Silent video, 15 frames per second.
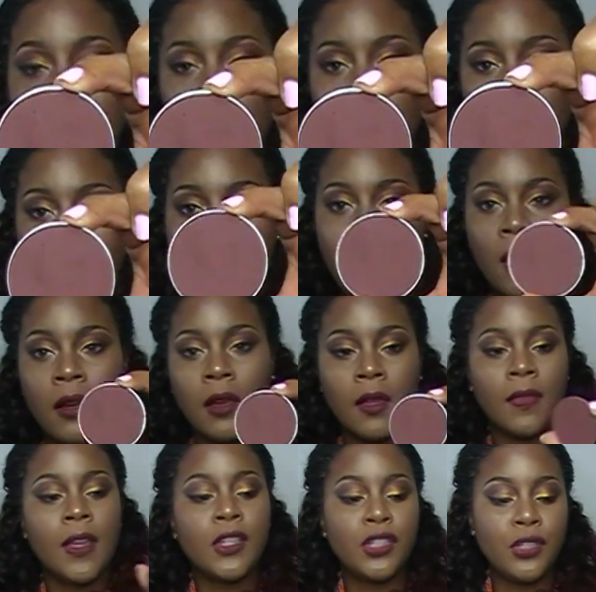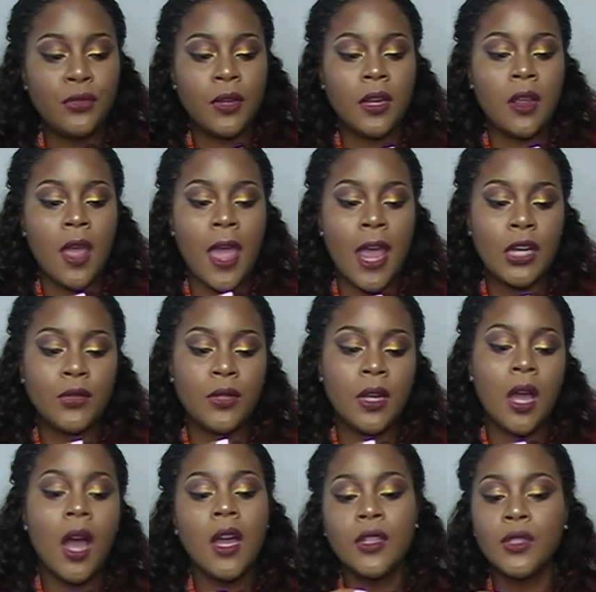This is another product that you
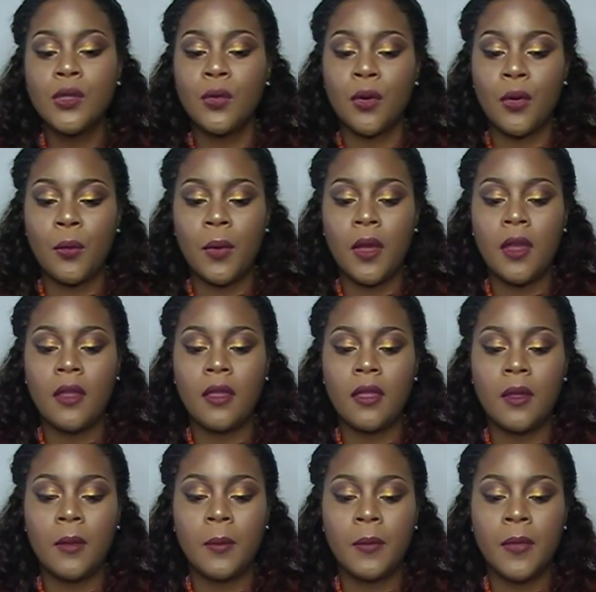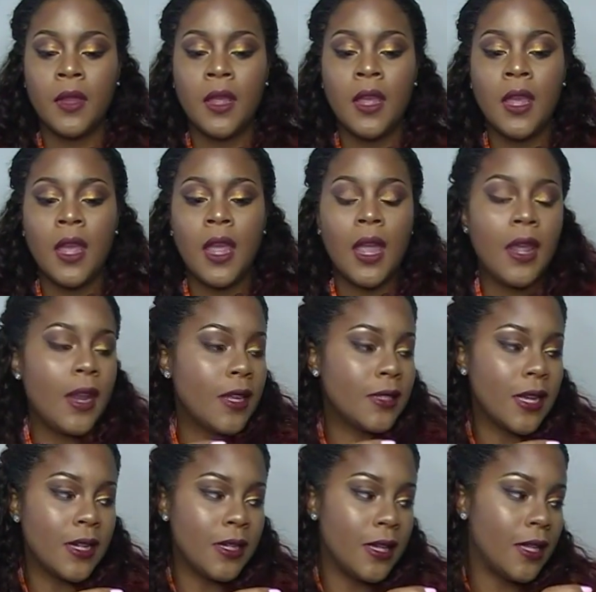can actually contour with.
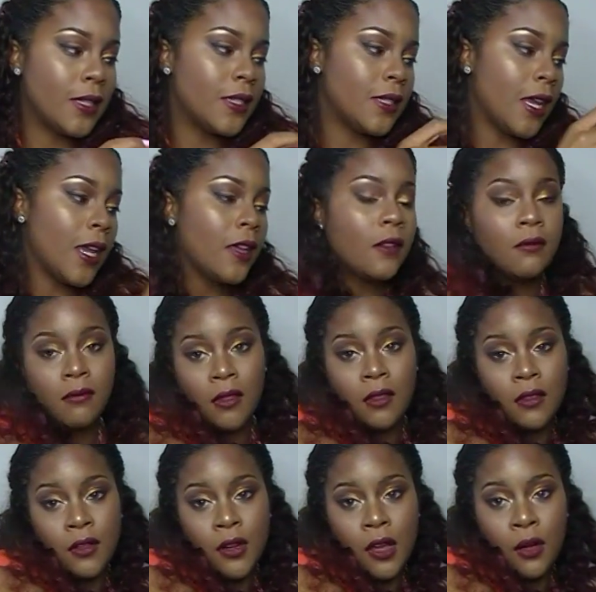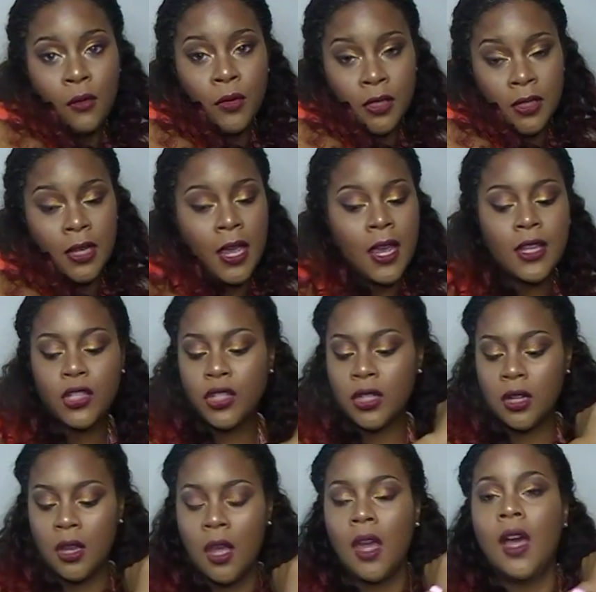And as I did state, you know,
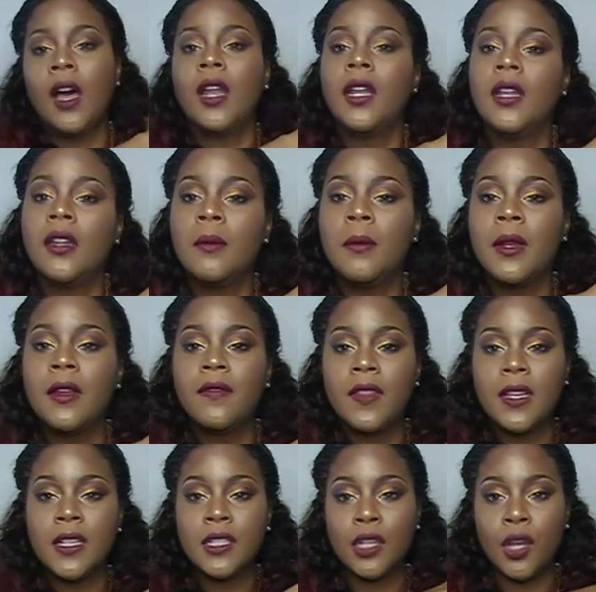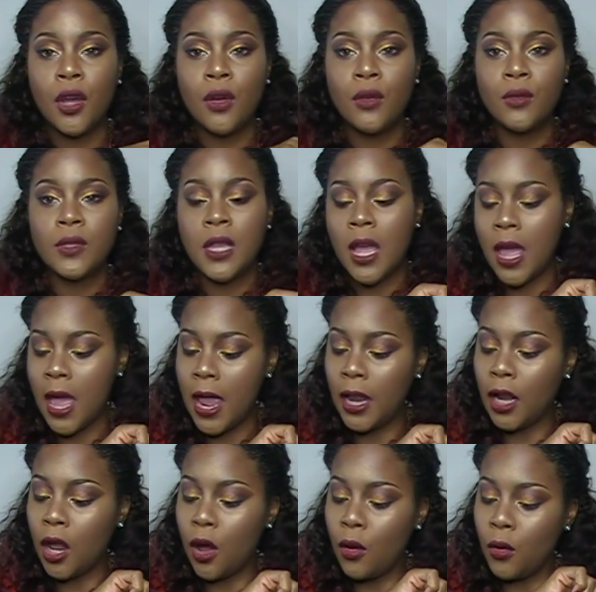with Sketch, a little bit of this
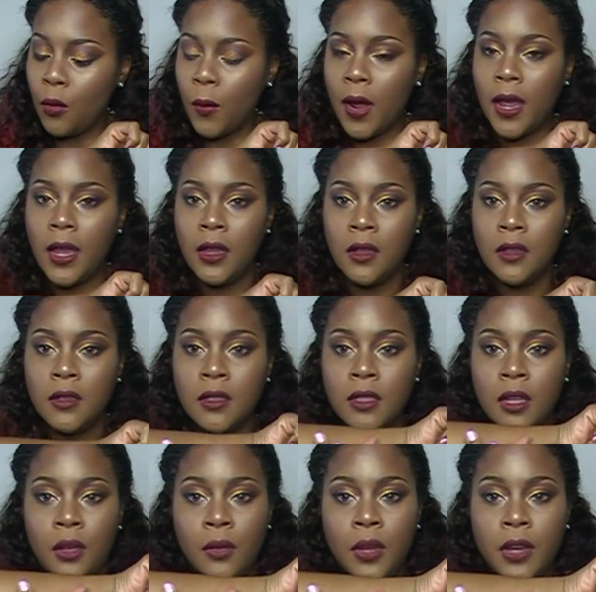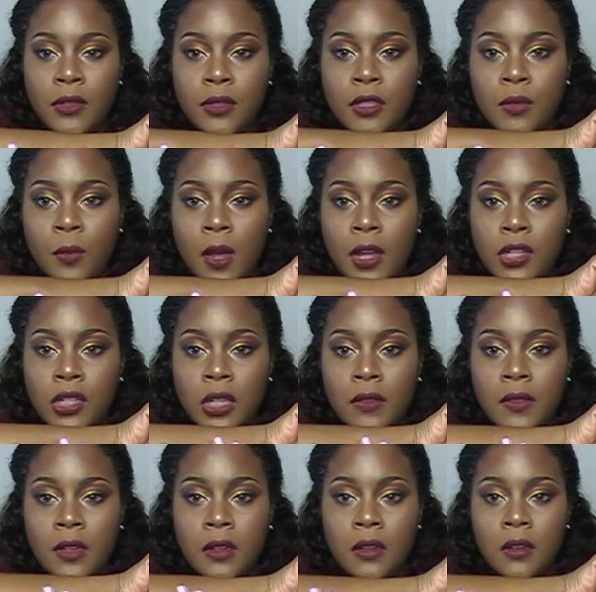goes a long way. So here's
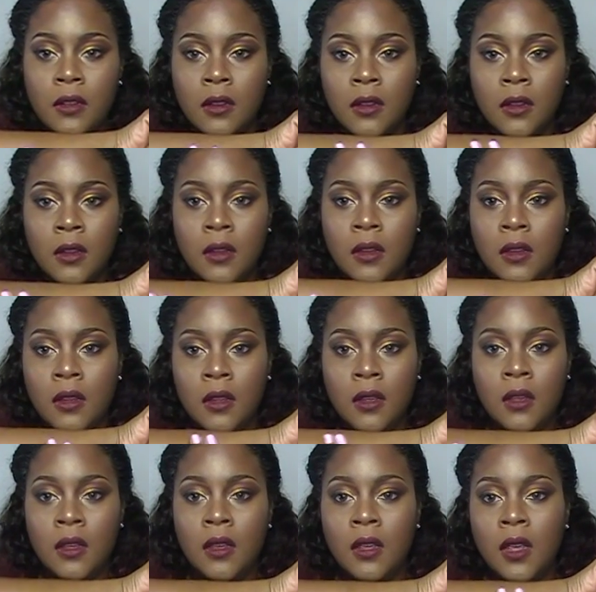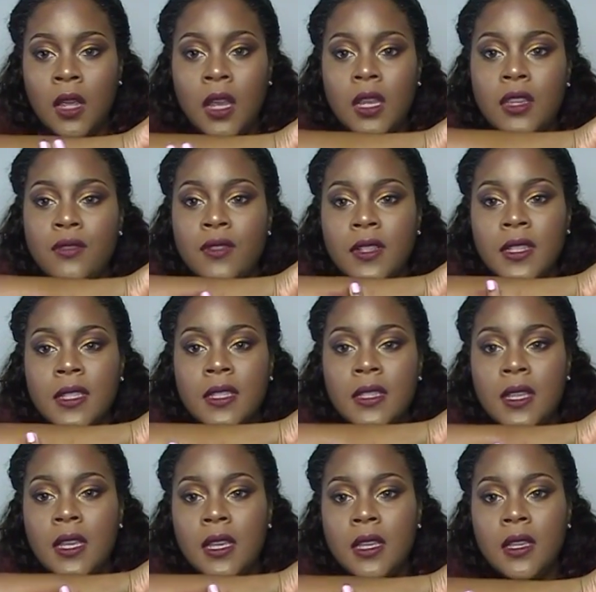a swatch of it.
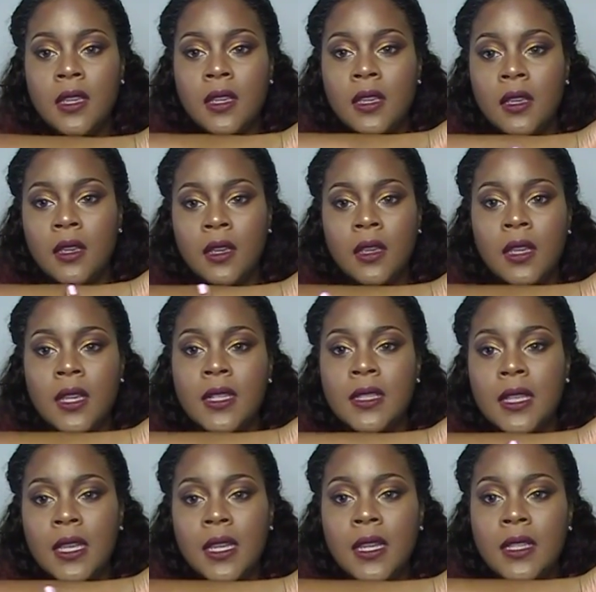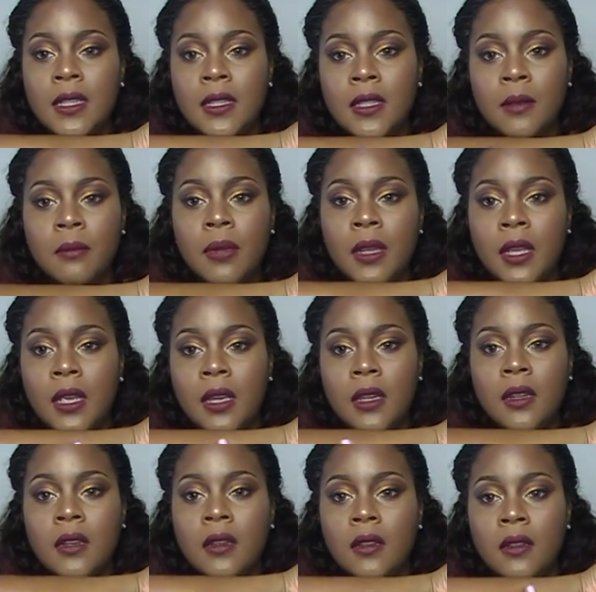You can see it's easy
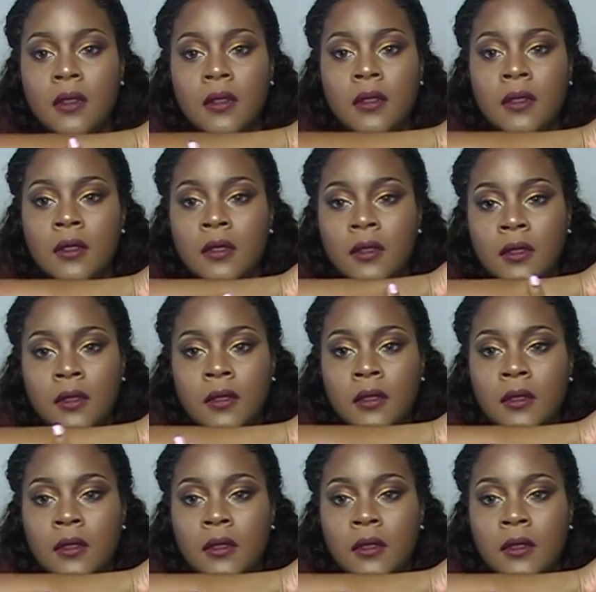to blend.